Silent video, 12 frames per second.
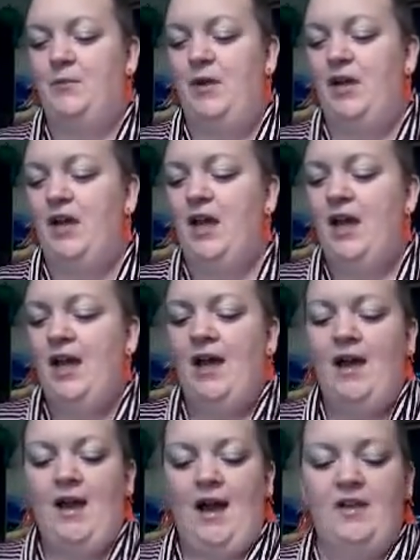But
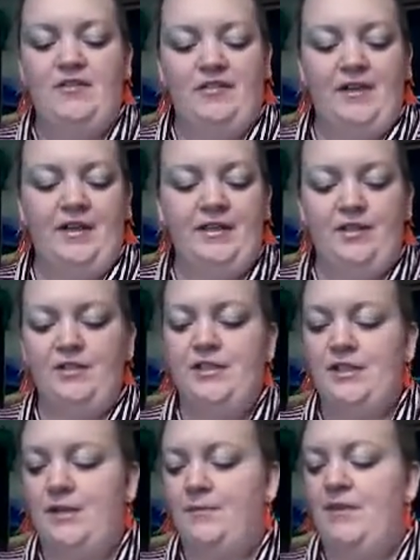I feel like there's
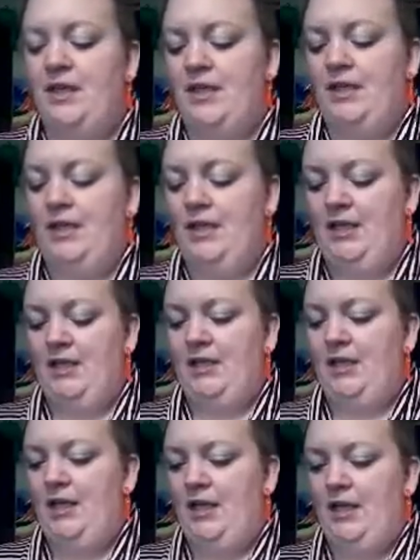something
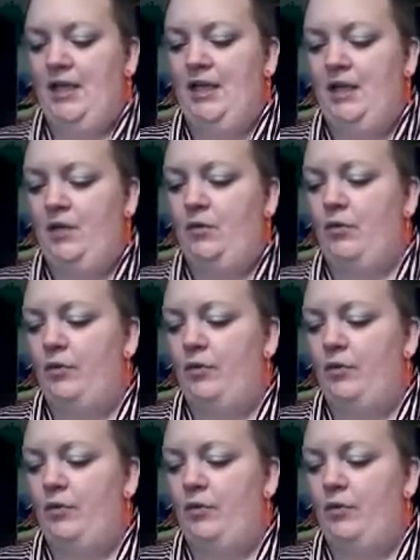in a